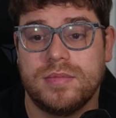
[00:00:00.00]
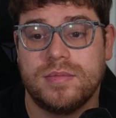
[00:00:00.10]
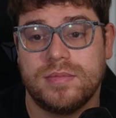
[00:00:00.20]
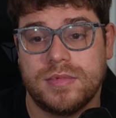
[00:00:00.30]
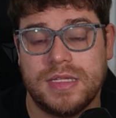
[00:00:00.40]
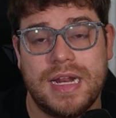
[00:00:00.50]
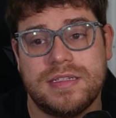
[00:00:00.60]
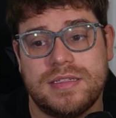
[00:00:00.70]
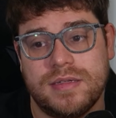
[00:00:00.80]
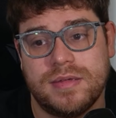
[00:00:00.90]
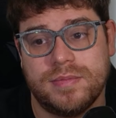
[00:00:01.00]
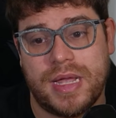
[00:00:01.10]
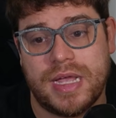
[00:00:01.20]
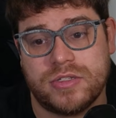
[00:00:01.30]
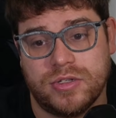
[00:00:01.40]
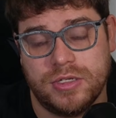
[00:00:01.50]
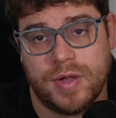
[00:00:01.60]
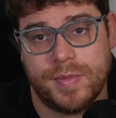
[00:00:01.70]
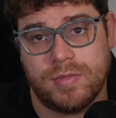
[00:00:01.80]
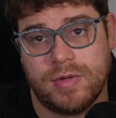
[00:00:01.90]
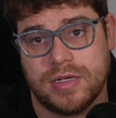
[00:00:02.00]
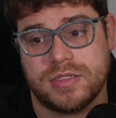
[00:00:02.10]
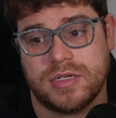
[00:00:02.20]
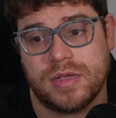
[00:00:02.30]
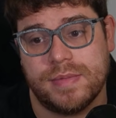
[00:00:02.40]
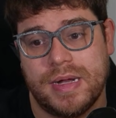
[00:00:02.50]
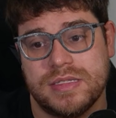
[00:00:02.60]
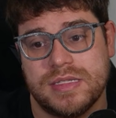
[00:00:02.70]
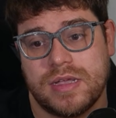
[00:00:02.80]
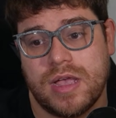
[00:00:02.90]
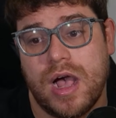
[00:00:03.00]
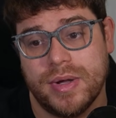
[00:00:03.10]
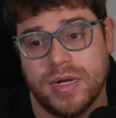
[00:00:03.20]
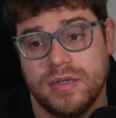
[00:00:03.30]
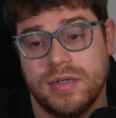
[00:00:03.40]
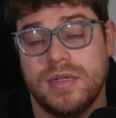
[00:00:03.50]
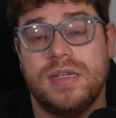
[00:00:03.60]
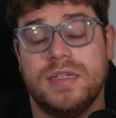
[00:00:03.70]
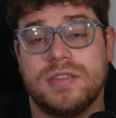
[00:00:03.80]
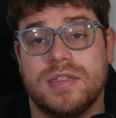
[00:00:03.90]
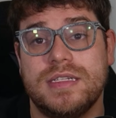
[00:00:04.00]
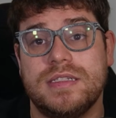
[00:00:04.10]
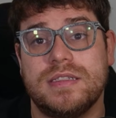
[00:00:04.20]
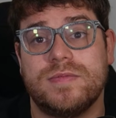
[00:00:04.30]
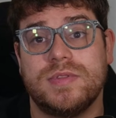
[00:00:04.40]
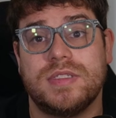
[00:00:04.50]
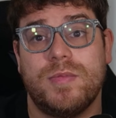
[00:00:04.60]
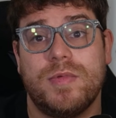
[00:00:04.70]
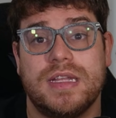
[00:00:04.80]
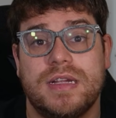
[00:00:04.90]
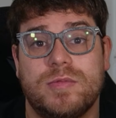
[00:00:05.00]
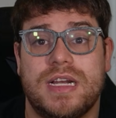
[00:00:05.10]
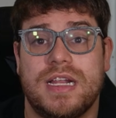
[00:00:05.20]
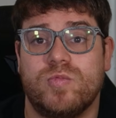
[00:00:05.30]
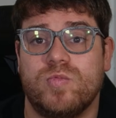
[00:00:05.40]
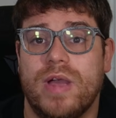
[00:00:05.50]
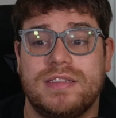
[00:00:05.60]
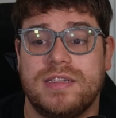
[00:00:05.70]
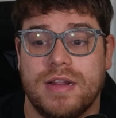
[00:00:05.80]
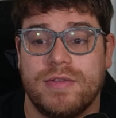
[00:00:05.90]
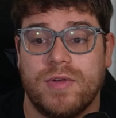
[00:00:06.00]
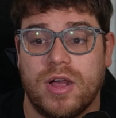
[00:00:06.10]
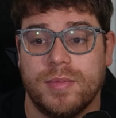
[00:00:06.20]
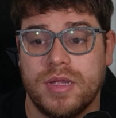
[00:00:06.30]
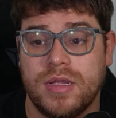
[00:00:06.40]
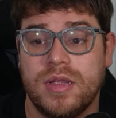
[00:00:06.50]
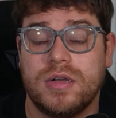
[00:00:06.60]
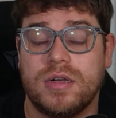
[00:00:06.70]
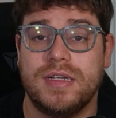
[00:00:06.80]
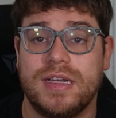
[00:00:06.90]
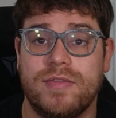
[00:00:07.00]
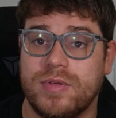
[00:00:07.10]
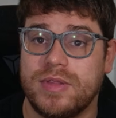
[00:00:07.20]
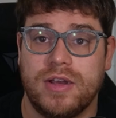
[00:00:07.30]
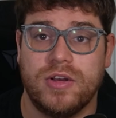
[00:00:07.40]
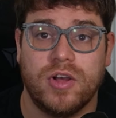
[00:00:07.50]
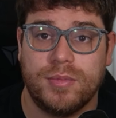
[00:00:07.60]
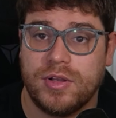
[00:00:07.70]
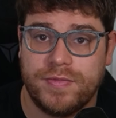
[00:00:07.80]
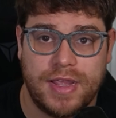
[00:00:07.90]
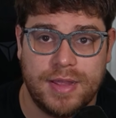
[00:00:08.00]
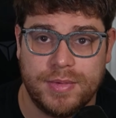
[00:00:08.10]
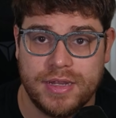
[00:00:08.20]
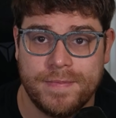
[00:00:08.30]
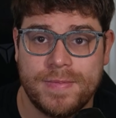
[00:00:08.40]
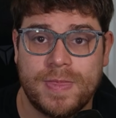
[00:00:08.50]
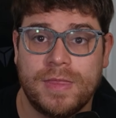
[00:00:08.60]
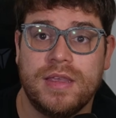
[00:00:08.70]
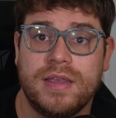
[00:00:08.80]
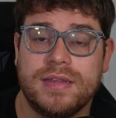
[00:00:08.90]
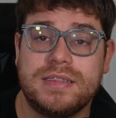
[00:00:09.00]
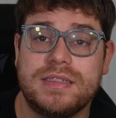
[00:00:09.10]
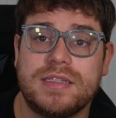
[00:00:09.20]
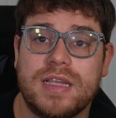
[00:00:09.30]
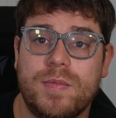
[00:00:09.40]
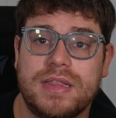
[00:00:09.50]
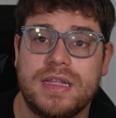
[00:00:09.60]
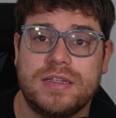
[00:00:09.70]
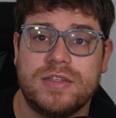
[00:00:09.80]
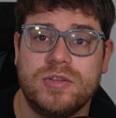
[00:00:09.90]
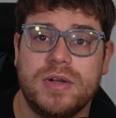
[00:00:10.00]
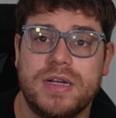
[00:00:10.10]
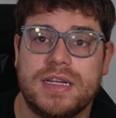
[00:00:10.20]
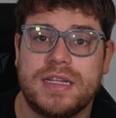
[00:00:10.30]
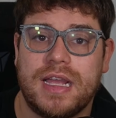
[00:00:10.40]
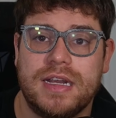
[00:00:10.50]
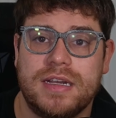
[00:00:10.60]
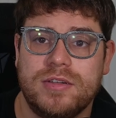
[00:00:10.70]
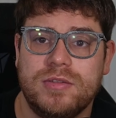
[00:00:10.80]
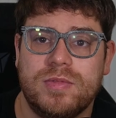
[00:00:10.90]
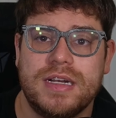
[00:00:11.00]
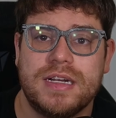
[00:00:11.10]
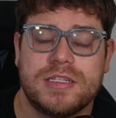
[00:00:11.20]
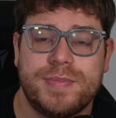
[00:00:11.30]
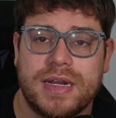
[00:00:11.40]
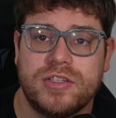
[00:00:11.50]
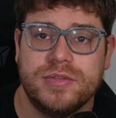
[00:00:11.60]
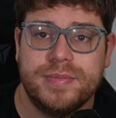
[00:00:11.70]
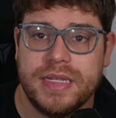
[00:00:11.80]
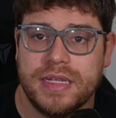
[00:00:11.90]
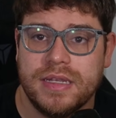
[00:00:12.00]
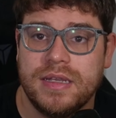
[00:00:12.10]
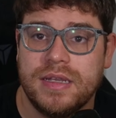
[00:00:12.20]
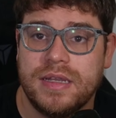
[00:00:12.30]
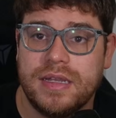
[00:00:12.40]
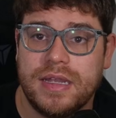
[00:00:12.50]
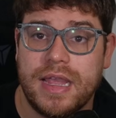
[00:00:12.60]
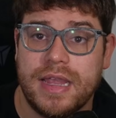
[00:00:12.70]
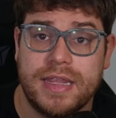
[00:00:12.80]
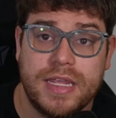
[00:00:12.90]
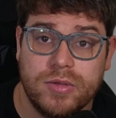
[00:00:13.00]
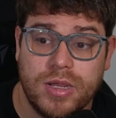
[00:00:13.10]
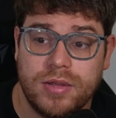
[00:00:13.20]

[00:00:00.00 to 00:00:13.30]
The next backstory trope I wanted to talk about is the commoner. So this is someone that was like raised on a farm or lived with a normal family. This is someone that you wouldn't expect to be a hero.